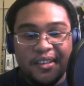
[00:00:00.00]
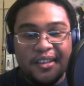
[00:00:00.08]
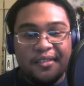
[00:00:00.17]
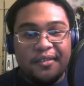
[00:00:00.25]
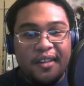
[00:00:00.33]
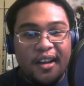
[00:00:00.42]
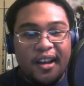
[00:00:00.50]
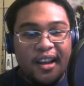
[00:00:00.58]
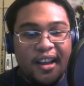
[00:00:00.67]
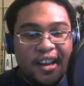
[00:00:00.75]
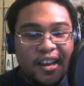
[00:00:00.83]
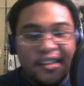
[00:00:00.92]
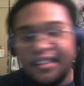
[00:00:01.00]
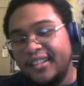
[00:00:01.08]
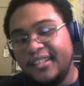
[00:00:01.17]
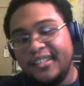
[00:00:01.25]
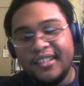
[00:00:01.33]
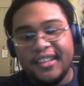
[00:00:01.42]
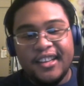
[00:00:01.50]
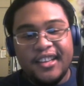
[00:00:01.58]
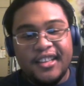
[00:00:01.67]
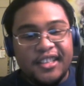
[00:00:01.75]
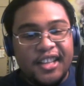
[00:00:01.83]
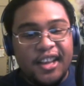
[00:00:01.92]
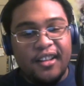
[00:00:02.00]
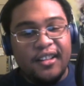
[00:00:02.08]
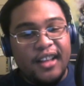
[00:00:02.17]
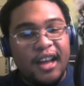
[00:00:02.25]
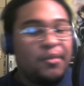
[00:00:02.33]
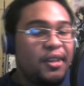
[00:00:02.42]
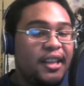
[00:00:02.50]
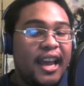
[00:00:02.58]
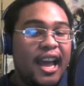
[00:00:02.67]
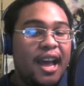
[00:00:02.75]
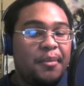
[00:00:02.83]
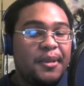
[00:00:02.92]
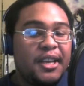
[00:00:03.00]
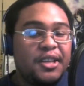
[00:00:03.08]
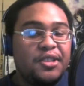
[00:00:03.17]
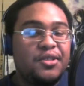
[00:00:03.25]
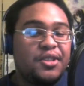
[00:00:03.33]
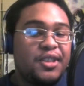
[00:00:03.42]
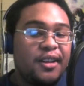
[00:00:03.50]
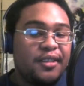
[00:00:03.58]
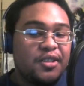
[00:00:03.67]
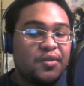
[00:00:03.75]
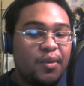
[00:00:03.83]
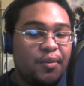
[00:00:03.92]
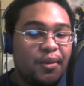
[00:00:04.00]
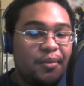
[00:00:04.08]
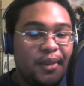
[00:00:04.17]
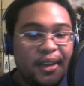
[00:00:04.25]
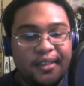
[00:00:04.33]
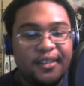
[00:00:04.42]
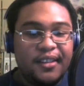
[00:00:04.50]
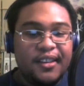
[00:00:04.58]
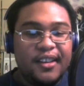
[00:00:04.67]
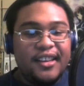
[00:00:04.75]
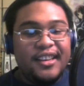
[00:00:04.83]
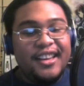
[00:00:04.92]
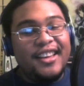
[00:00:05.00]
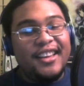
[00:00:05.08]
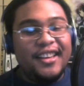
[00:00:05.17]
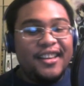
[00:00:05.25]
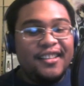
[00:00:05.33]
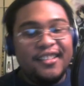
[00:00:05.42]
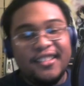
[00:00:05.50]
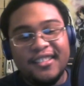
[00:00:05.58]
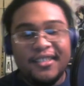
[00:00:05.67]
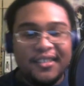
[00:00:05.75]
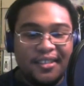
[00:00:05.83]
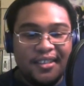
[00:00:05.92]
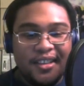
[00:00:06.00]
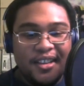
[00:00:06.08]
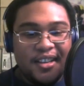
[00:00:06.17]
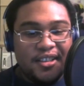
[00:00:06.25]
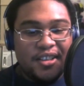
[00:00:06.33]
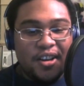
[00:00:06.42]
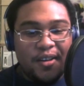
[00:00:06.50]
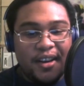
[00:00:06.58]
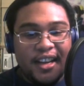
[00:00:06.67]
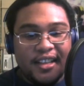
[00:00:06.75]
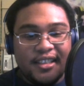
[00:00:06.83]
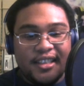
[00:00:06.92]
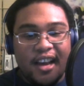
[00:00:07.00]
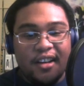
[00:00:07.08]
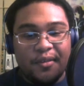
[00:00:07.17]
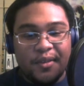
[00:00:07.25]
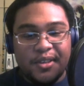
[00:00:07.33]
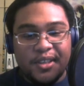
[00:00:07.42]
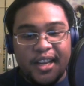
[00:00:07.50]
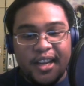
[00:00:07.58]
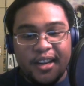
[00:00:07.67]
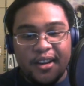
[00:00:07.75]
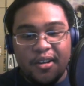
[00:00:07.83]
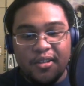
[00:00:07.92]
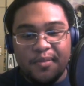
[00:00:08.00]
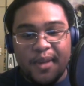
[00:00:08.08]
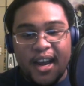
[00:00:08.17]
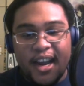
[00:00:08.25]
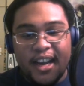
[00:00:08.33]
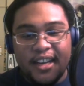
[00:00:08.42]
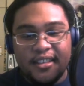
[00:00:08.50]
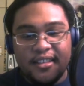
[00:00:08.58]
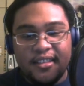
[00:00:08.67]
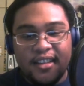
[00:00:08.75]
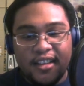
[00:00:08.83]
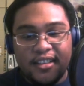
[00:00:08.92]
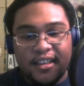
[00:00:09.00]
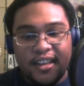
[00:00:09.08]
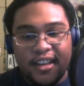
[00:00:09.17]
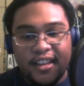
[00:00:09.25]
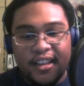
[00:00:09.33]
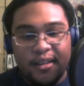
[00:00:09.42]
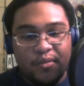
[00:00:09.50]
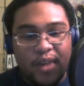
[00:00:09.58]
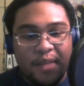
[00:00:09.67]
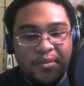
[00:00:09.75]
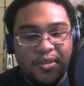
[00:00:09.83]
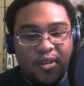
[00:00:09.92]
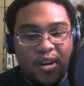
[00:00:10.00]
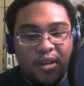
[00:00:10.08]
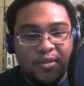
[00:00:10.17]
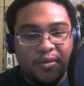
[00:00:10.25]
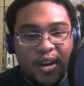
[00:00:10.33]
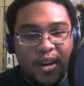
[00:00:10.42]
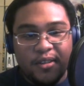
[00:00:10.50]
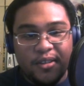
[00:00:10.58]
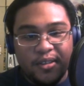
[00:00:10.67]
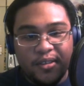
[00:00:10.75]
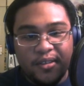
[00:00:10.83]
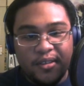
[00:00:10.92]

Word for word: Fine. Still, I'm really happy that you shared this one with me. Hehehe. Sayori gets out of her seat and goes behind Natsuki, then wraps her arms around her.